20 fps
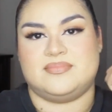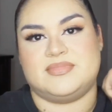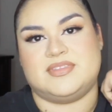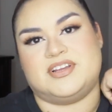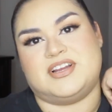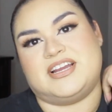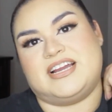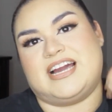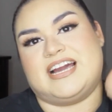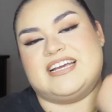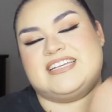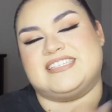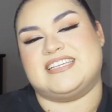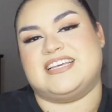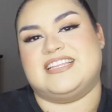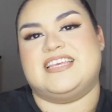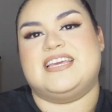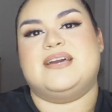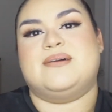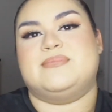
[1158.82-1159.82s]
Alright guys, I
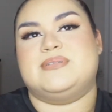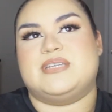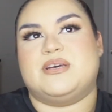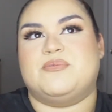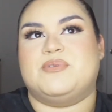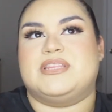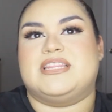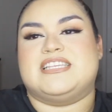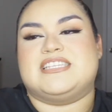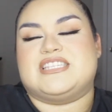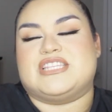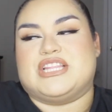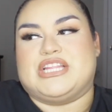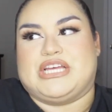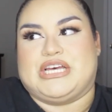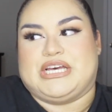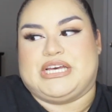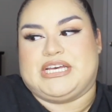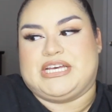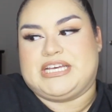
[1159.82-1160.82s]
think I'm done with this
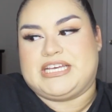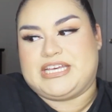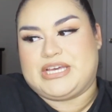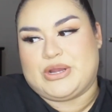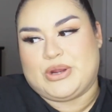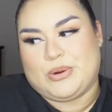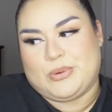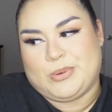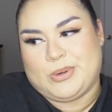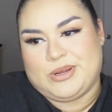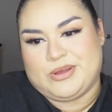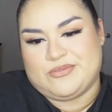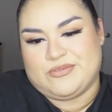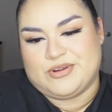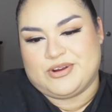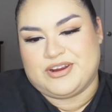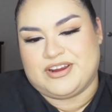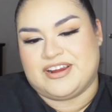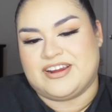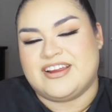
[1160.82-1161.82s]
look or
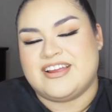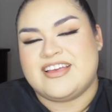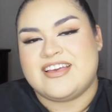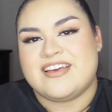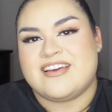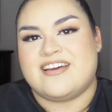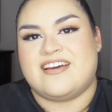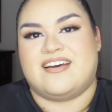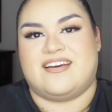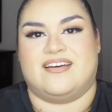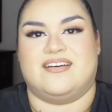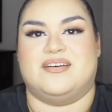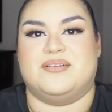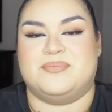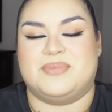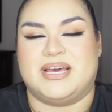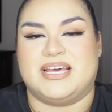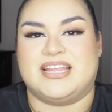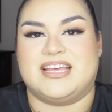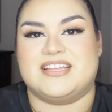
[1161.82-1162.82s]
whatever.
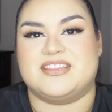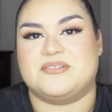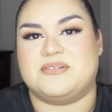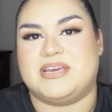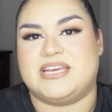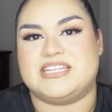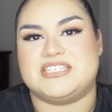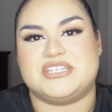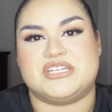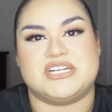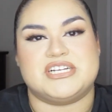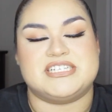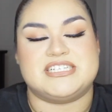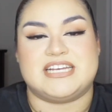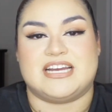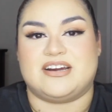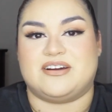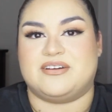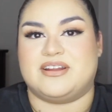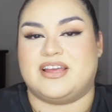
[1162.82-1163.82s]
I like the way it turned
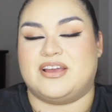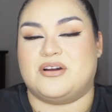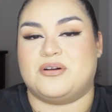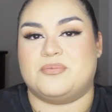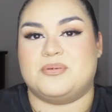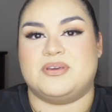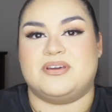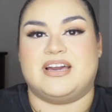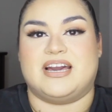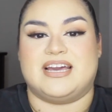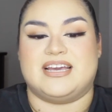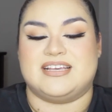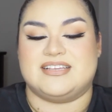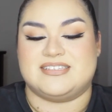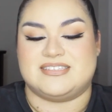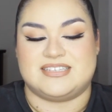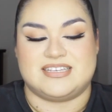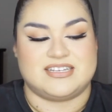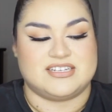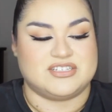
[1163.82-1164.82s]
out. I hope you
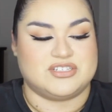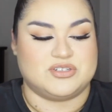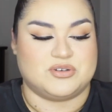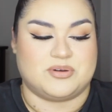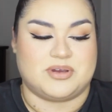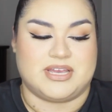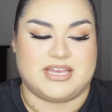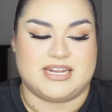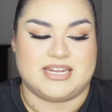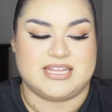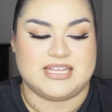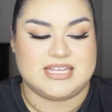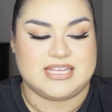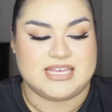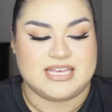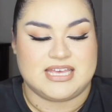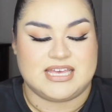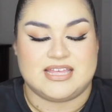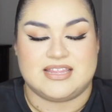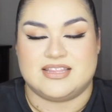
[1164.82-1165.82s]
guys enjoyed
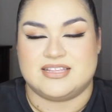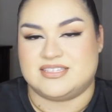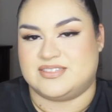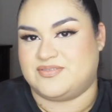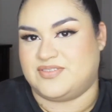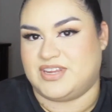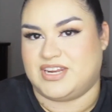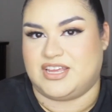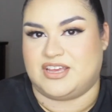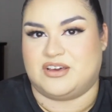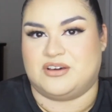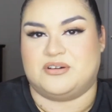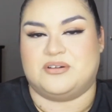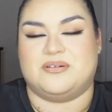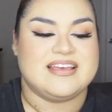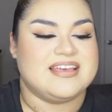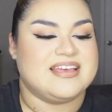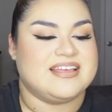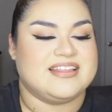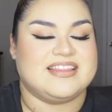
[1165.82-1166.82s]
this video.
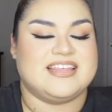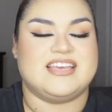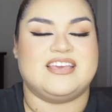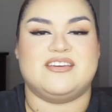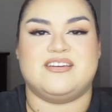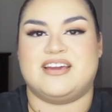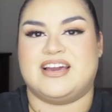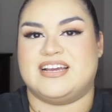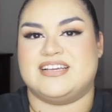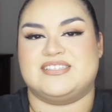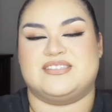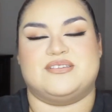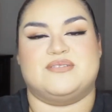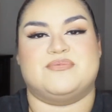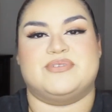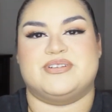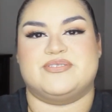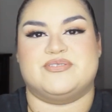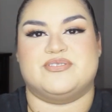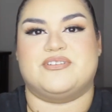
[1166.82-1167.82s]
Thank you guys so
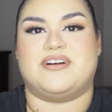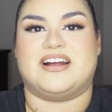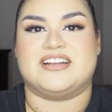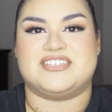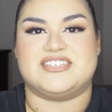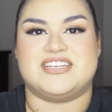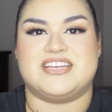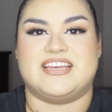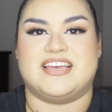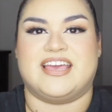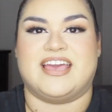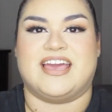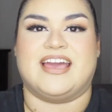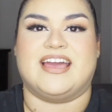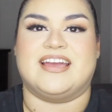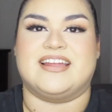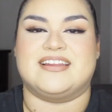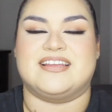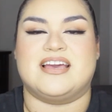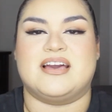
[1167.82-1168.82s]
much for watching
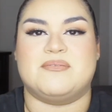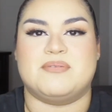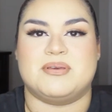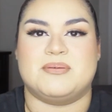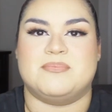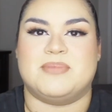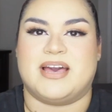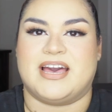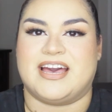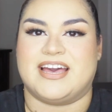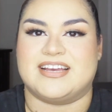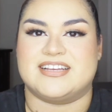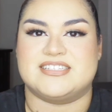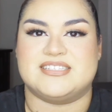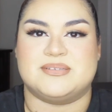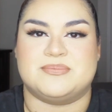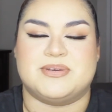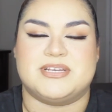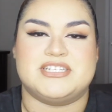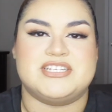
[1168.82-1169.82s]
and coming back
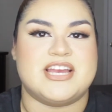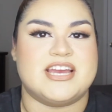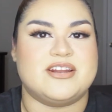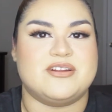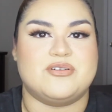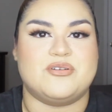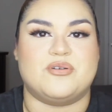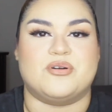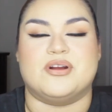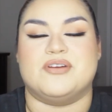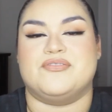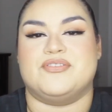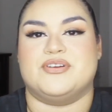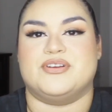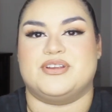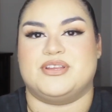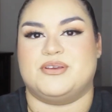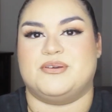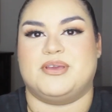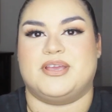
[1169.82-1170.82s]
to my channel, or if you're
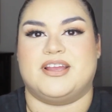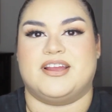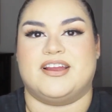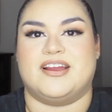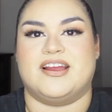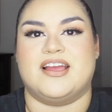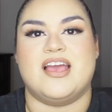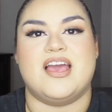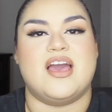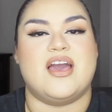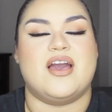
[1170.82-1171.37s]
new here,